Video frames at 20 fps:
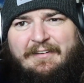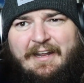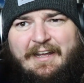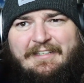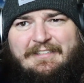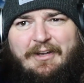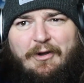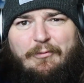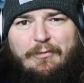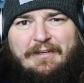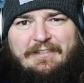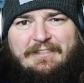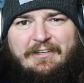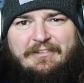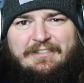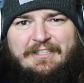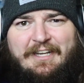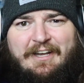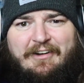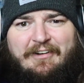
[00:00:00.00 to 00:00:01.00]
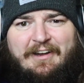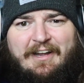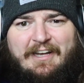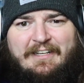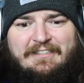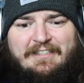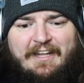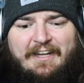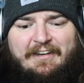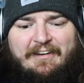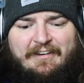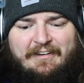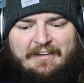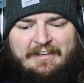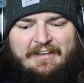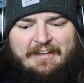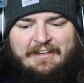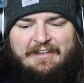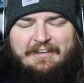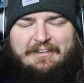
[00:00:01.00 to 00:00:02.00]
And as always, I'll see y'all guys later.
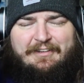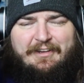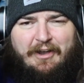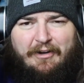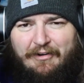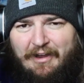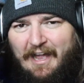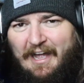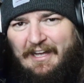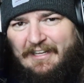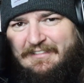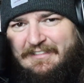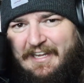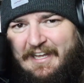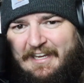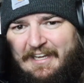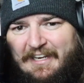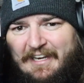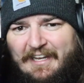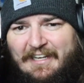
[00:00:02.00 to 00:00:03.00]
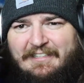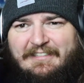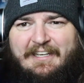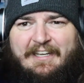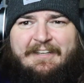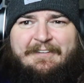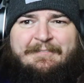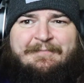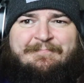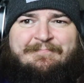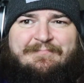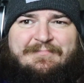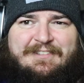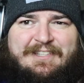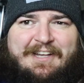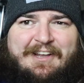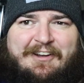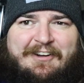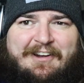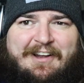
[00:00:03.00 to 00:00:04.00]
Y'all guys take it easy.
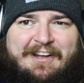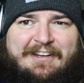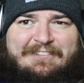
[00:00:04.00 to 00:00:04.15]
See y'all